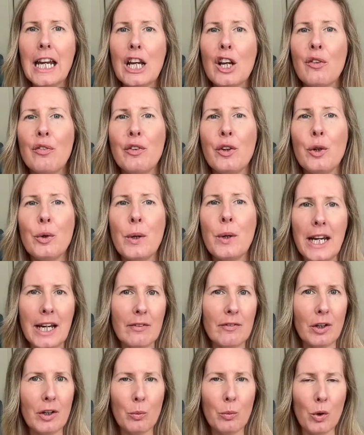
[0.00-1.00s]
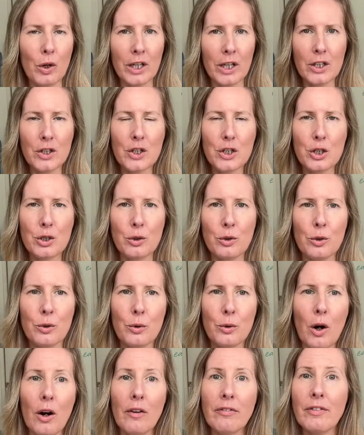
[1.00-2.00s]
if you ever wanted
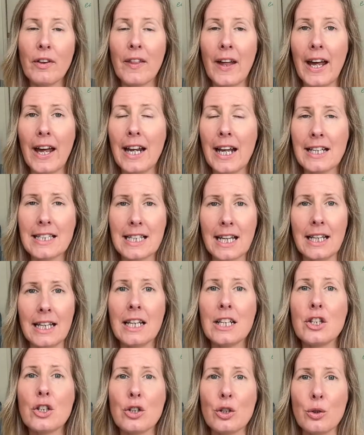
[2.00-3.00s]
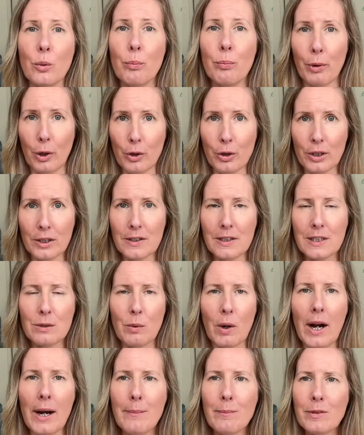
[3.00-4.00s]
to offer that as an additional bonus,
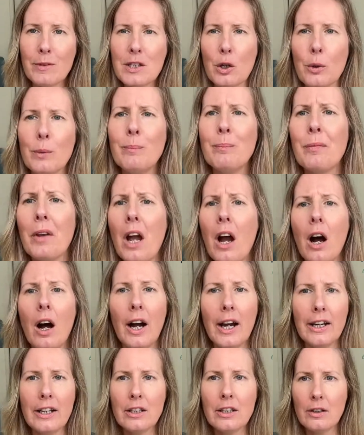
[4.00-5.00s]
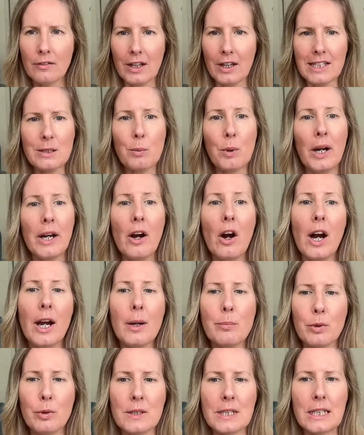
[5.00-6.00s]
right? So that's why I
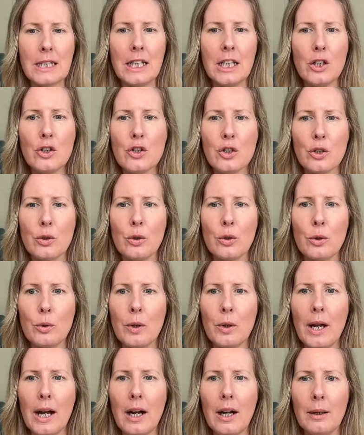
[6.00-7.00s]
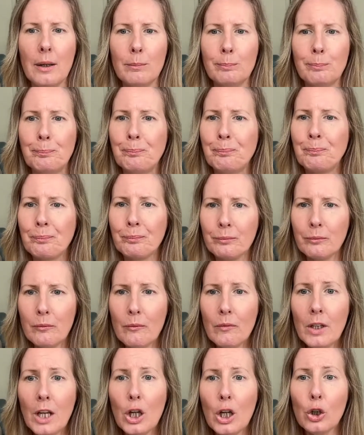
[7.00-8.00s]
personally do
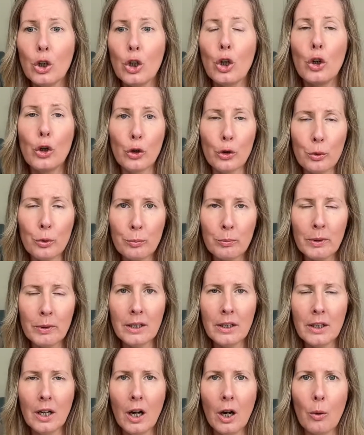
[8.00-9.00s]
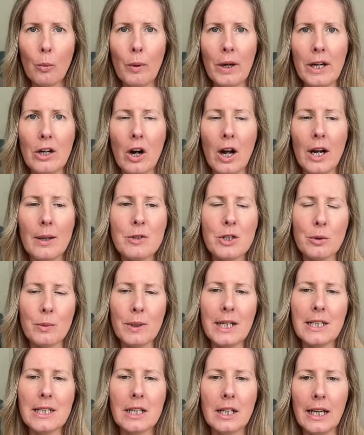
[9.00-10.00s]
Loom when I'm
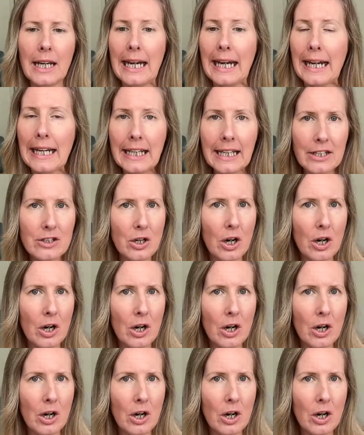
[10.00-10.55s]
doing any